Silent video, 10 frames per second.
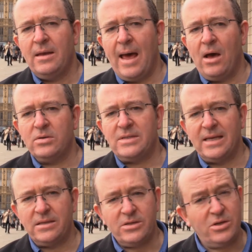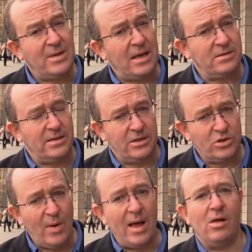Now, since
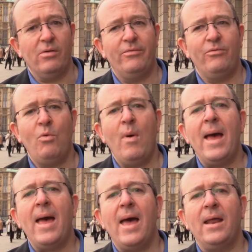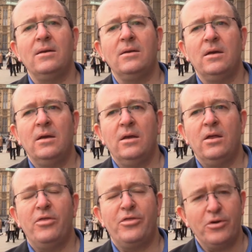2012, when
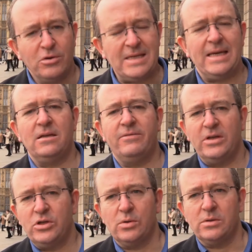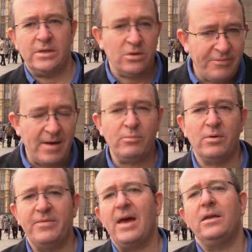30 individuals in
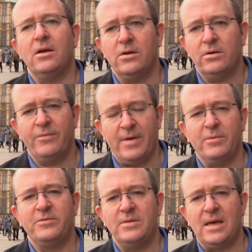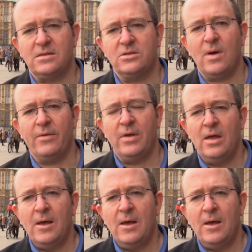November of that year, November 2012,